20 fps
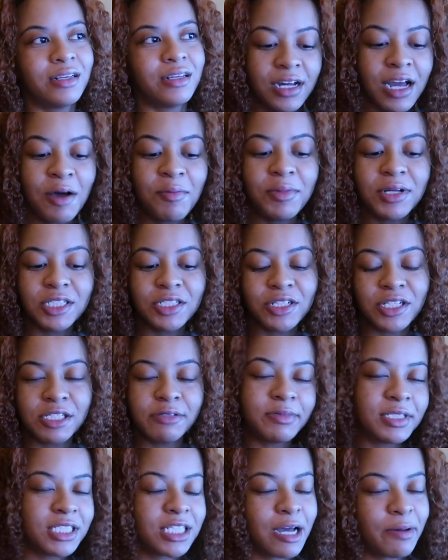How much
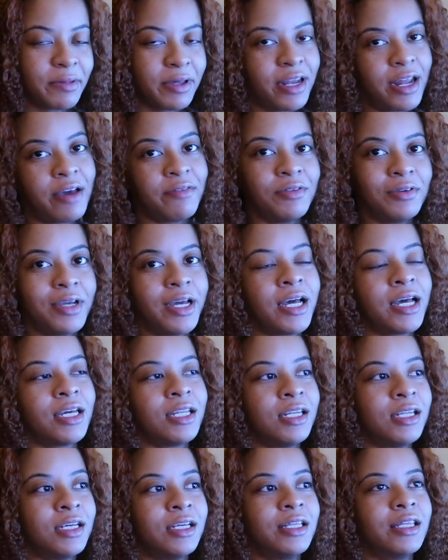Christmas shopping have you
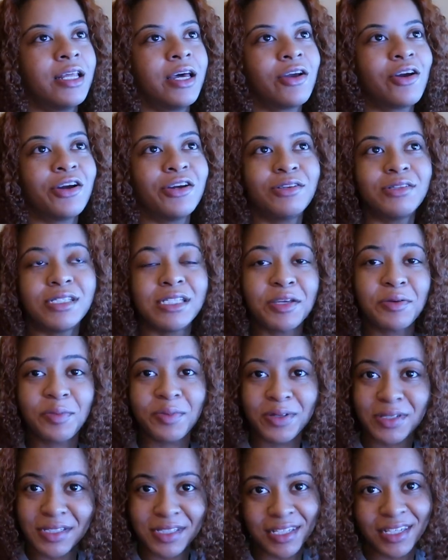gotten done? Like, are you
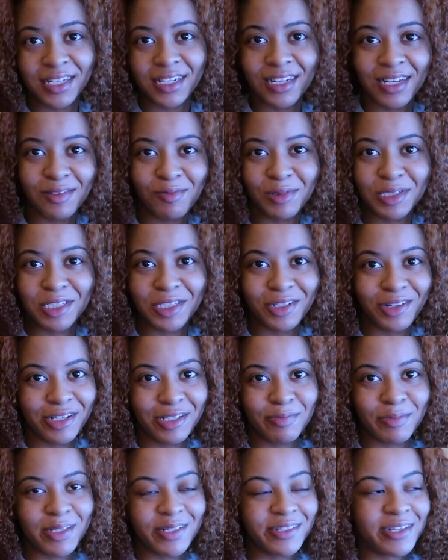10% done with your
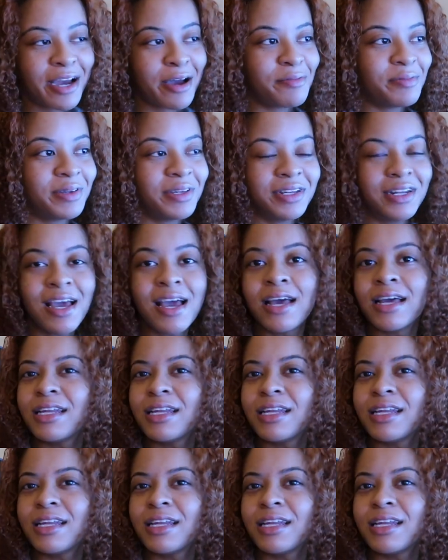Christmas shopping?